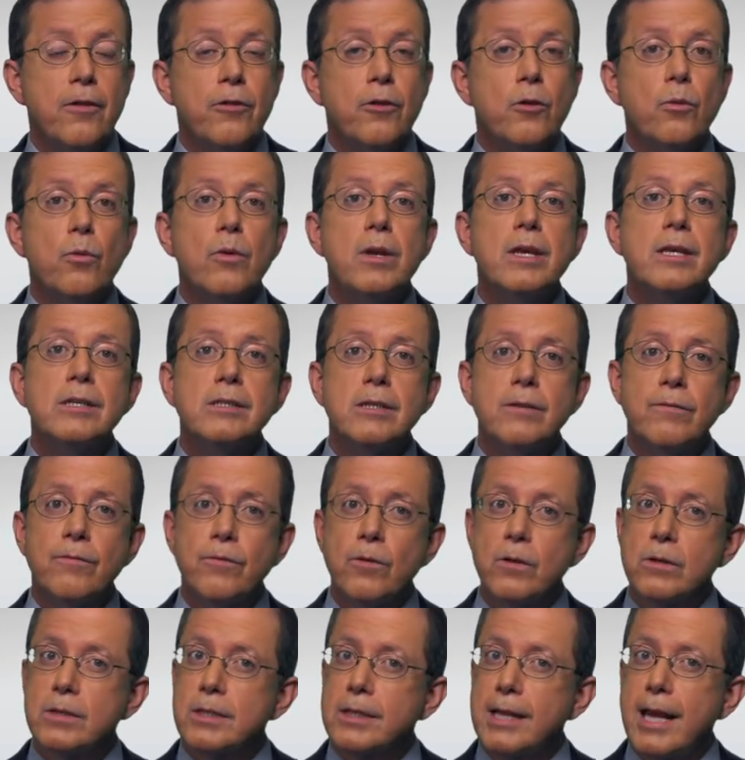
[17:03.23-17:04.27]
The reason
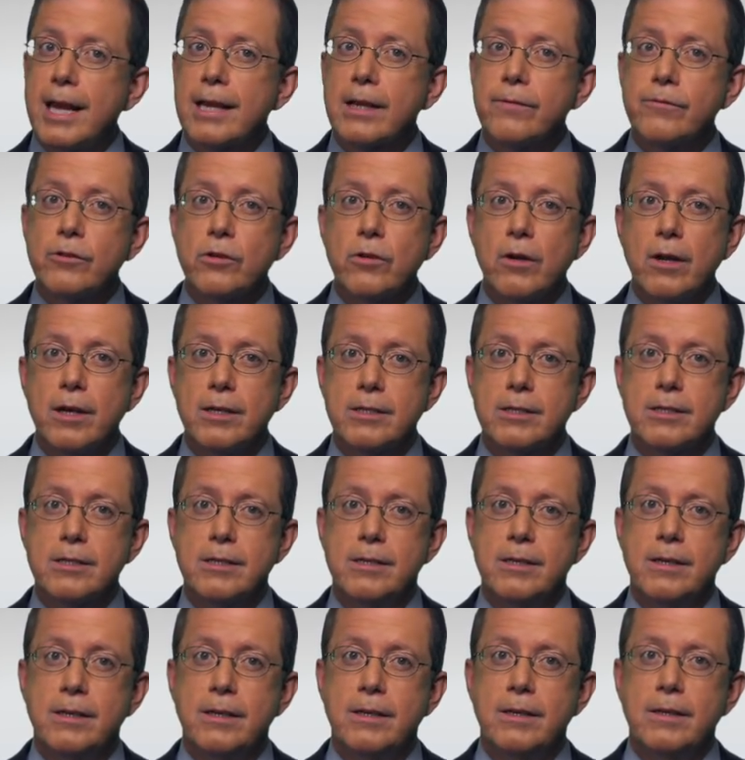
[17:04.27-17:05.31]
for his lack of
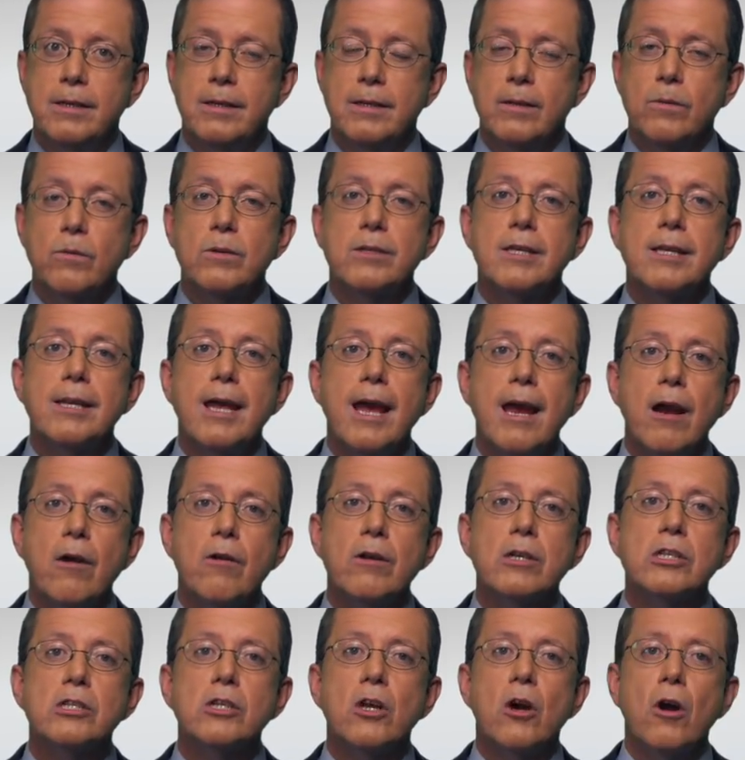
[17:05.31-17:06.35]
trust was that
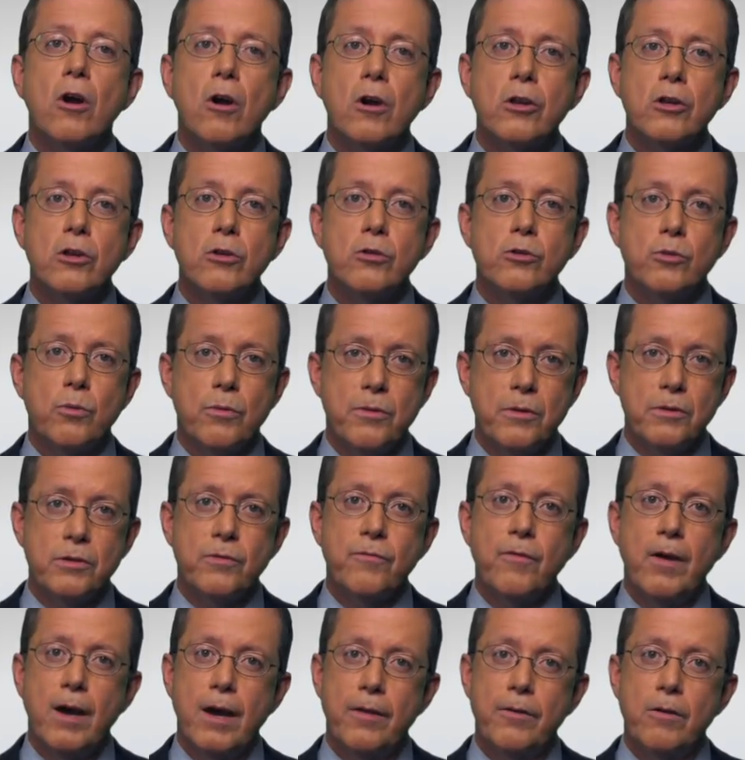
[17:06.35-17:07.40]
Harris argues with his
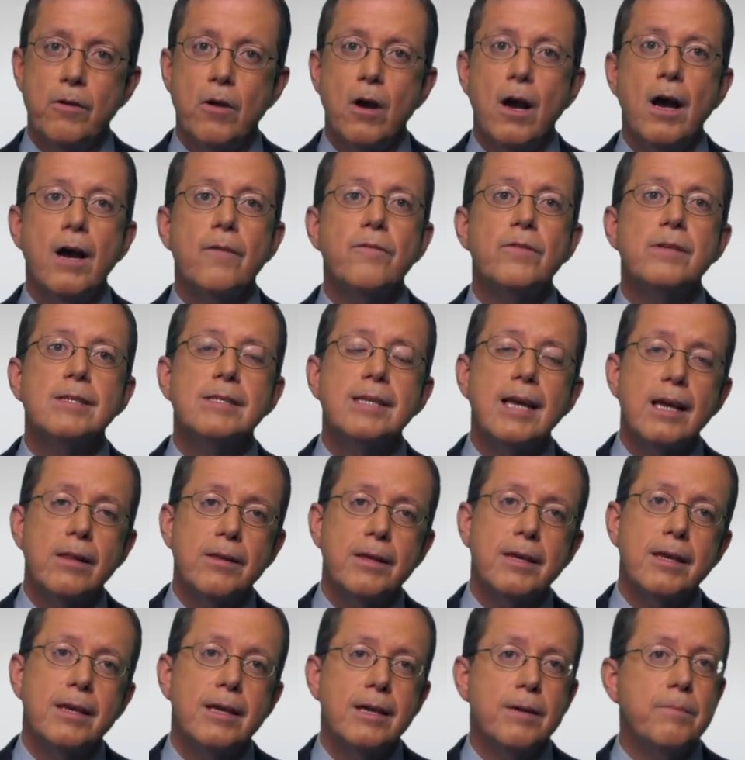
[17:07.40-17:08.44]
father, often
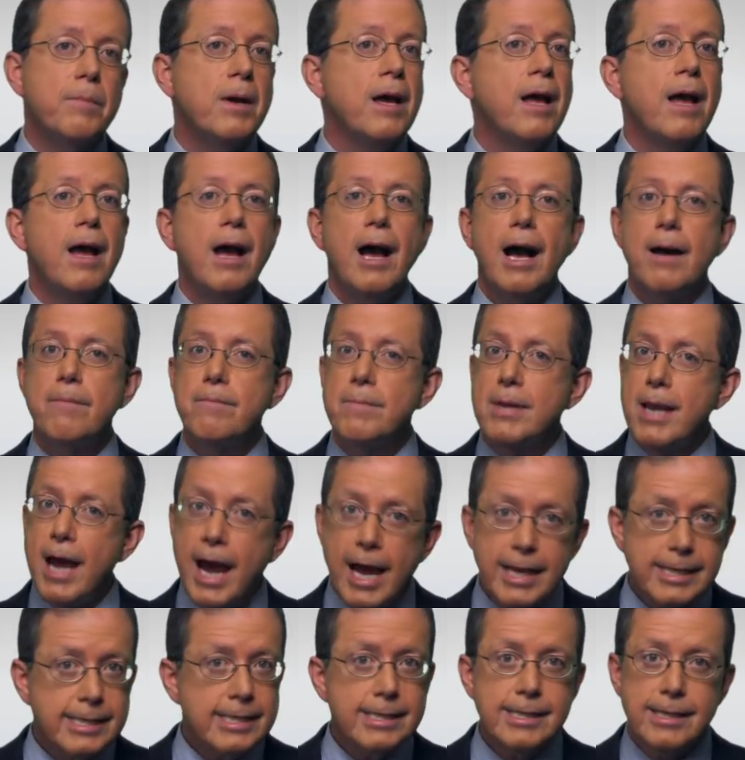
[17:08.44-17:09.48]
telling him, "I'm
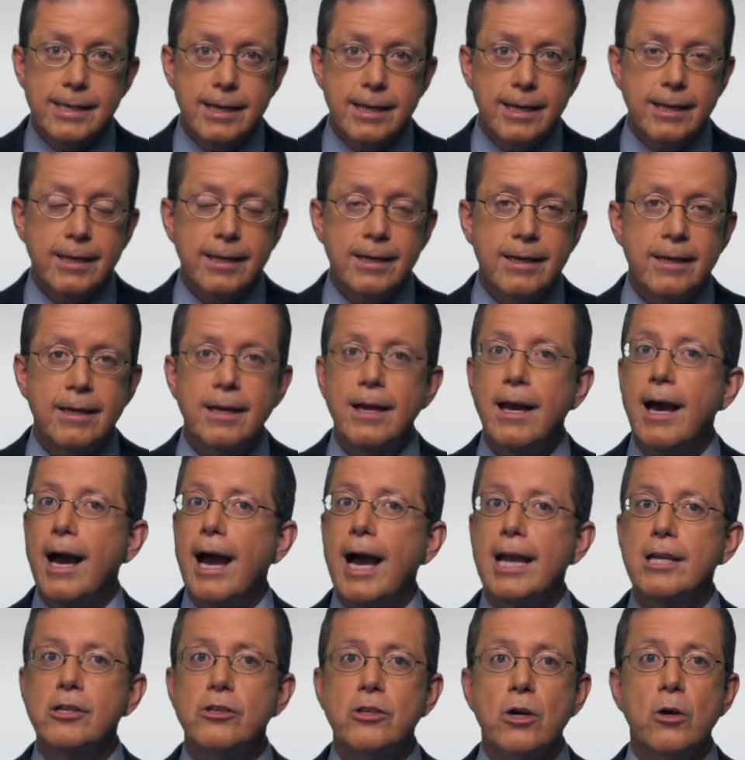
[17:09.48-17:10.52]
not sick,
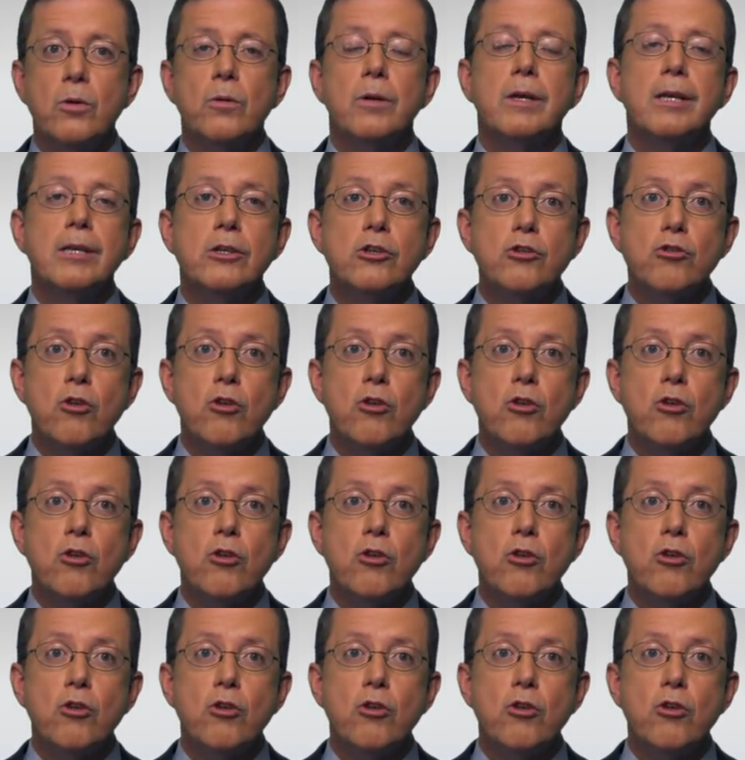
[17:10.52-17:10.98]
I don't need